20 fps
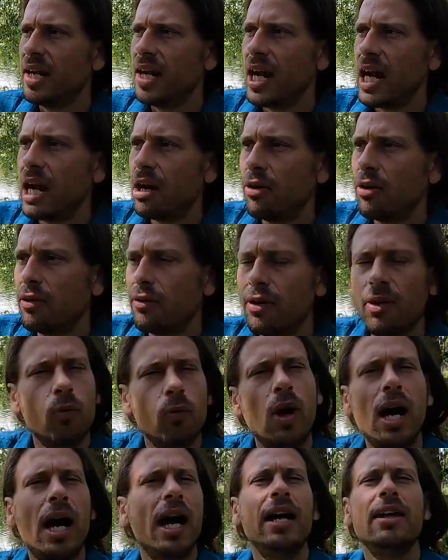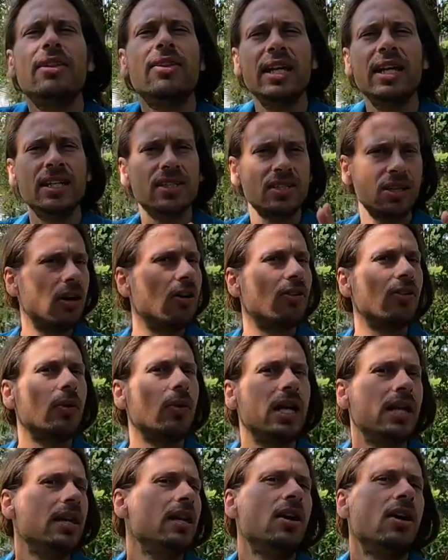why things are the
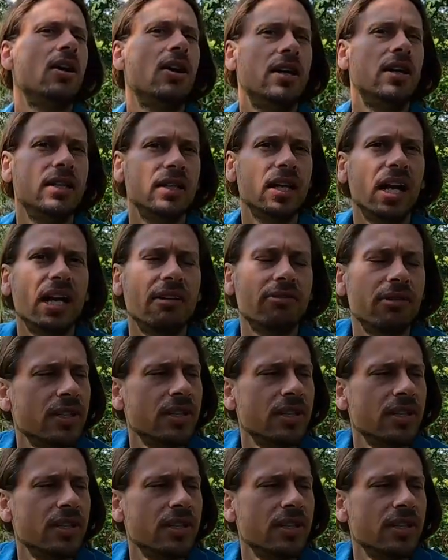way they are in life.